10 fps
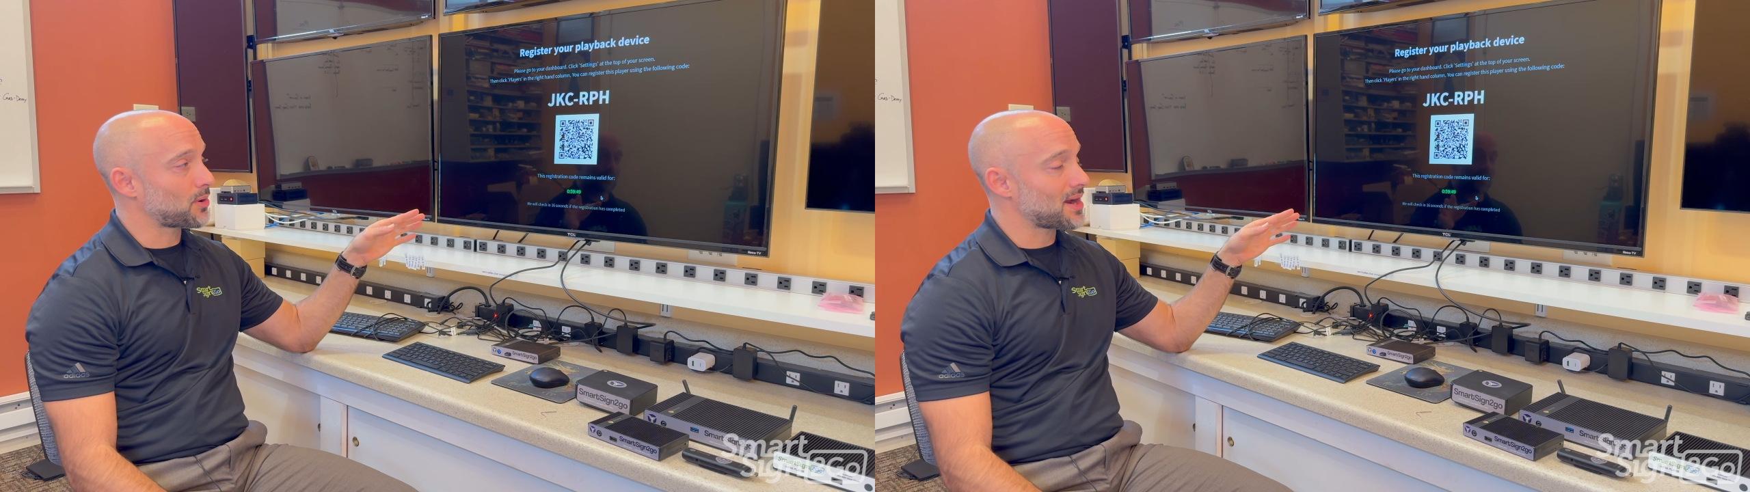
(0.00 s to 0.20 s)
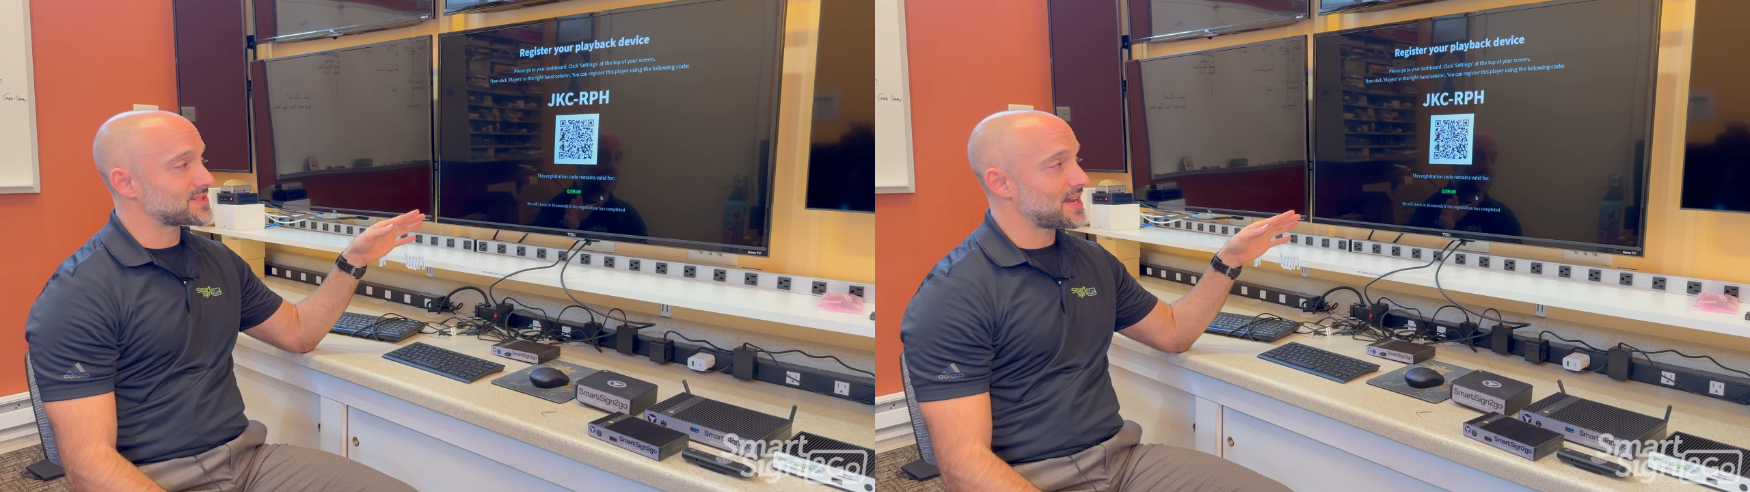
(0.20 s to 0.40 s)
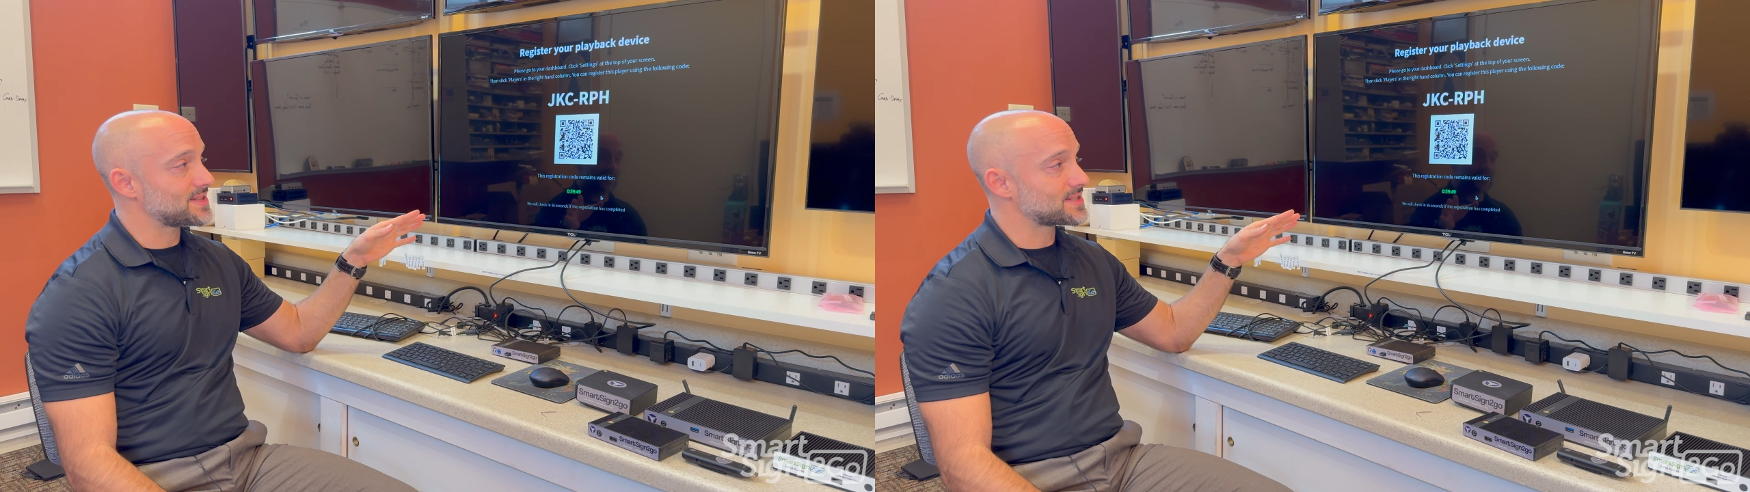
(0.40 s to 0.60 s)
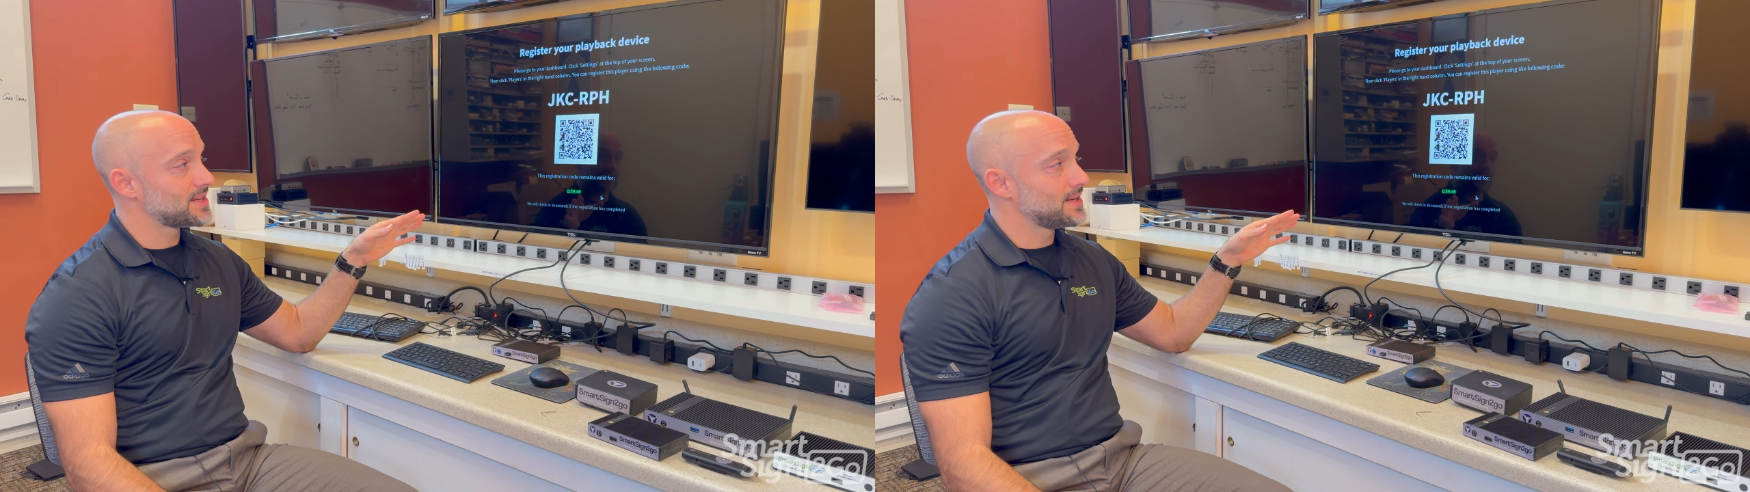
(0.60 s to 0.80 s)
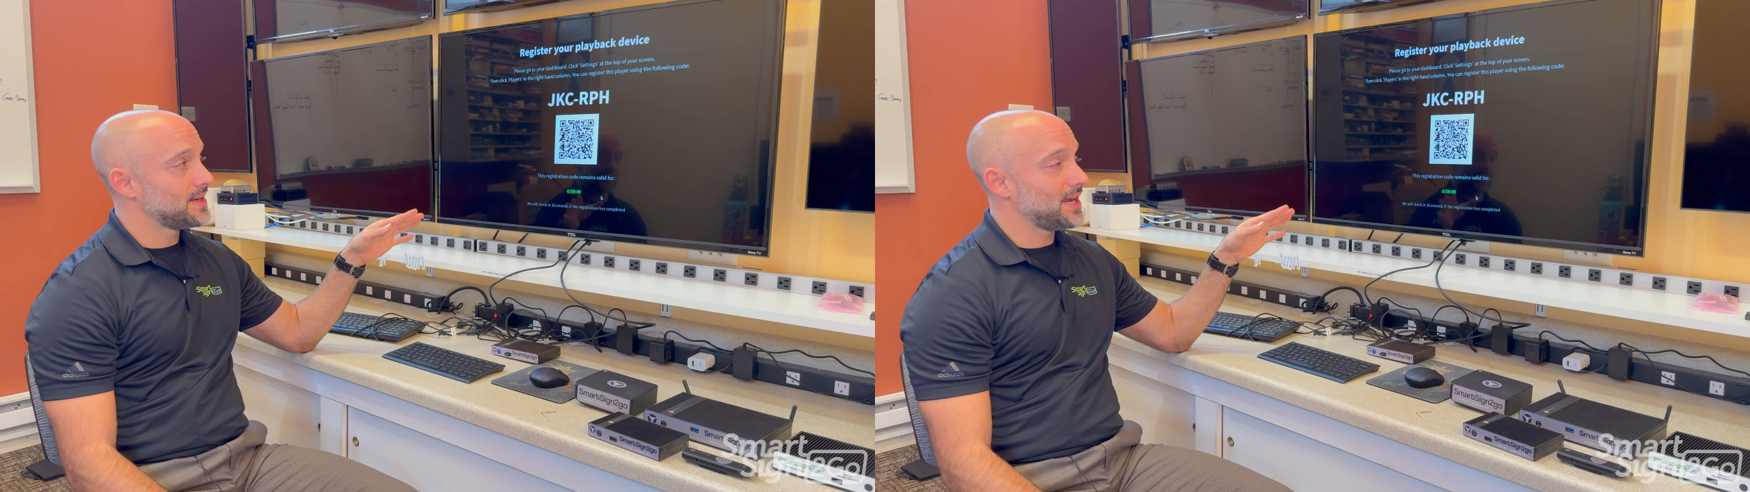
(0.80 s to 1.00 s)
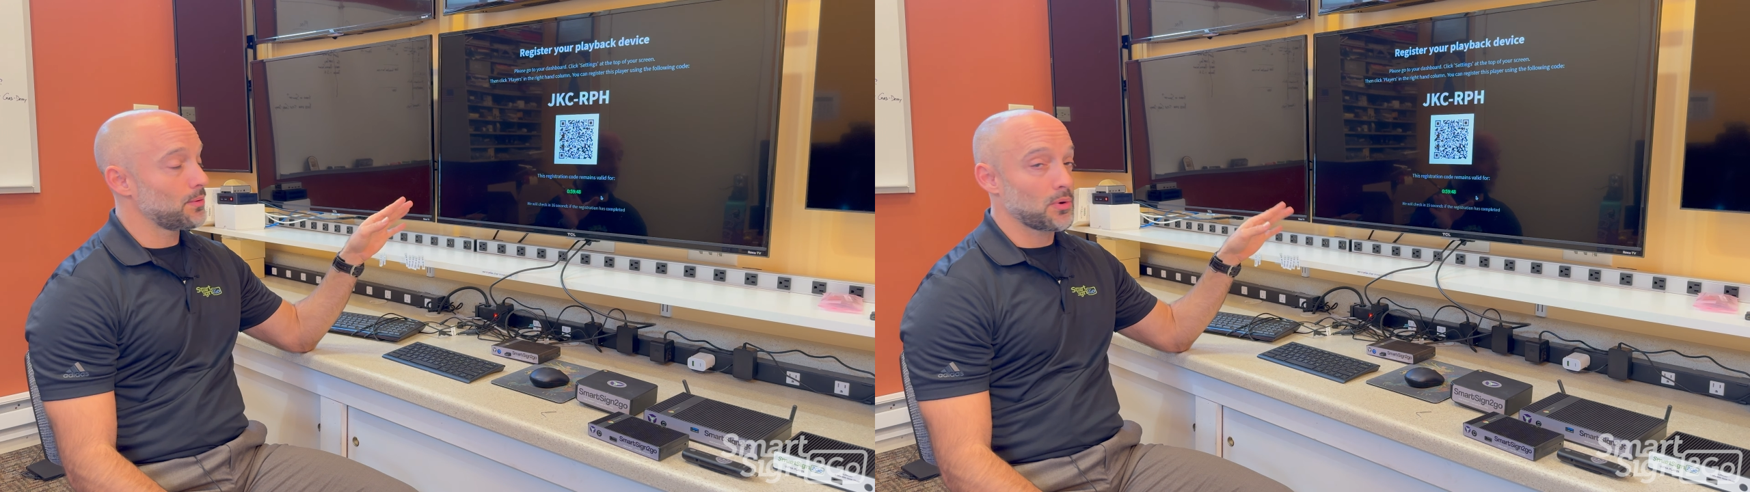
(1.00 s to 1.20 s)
process, it